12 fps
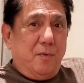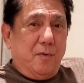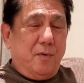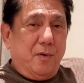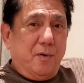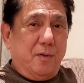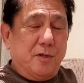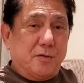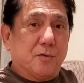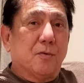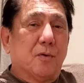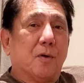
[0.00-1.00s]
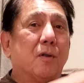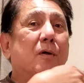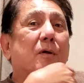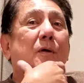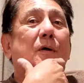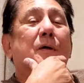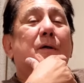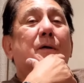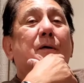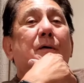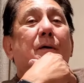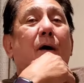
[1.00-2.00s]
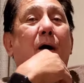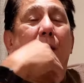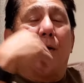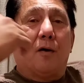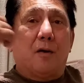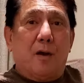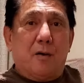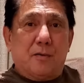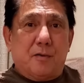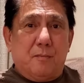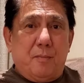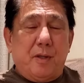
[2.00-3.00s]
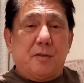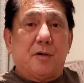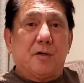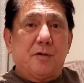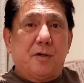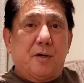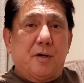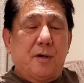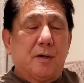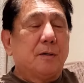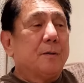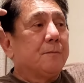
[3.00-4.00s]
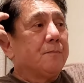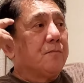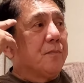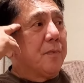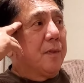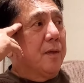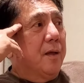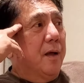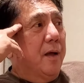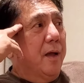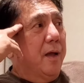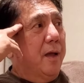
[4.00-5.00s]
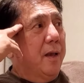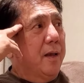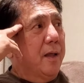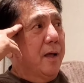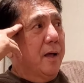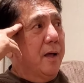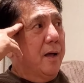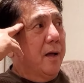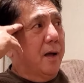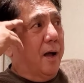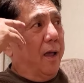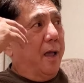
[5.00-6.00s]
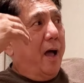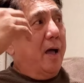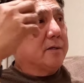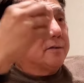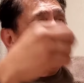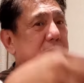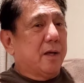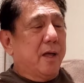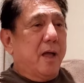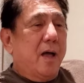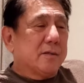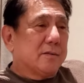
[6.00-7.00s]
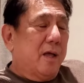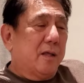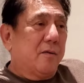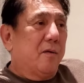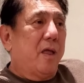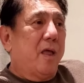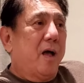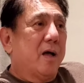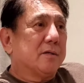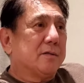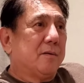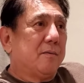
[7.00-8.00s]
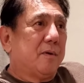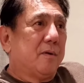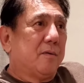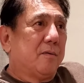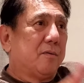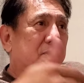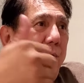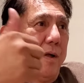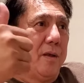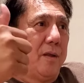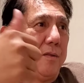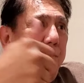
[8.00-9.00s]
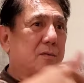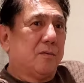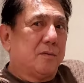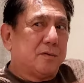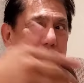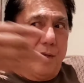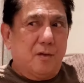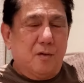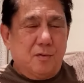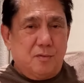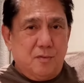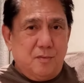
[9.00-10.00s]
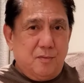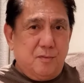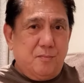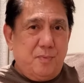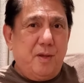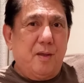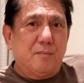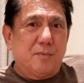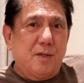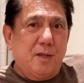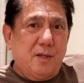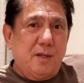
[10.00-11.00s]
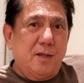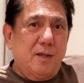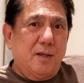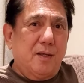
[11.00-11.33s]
for the school uh, on our my third year. And uh, I asked, I asked, actually, I asked him, you know, do I need to still go to PMT?